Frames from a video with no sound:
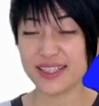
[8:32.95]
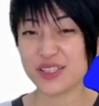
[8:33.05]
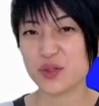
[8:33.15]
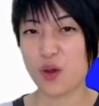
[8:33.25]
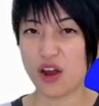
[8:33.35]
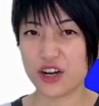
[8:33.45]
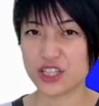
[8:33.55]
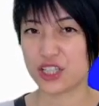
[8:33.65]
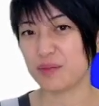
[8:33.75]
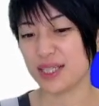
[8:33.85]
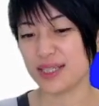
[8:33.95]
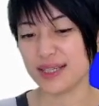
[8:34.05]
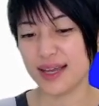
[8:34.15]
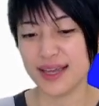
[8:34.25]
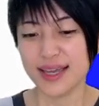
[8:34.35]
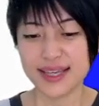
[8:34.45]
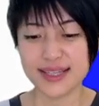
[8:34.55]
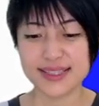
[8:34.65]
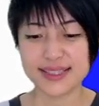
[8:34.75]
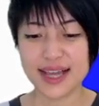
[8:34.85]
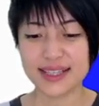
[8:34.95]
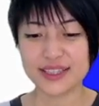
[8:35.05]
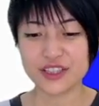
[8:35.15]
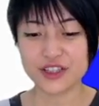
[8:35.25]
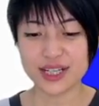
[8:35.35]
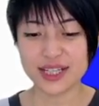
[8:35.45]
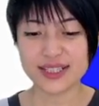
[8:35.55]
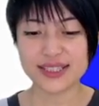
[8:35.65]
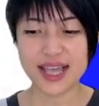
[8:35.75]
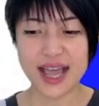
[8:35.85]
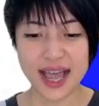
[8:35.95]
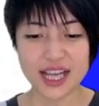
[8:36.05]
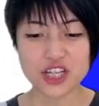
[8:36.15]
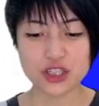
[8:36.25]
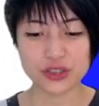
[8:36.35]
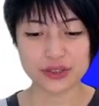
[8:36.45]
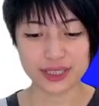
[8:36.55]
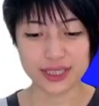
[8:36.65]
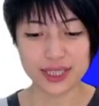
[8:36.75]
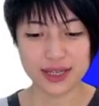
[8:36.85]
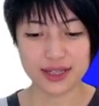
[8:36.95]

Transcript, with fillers: to RGB is that there is actually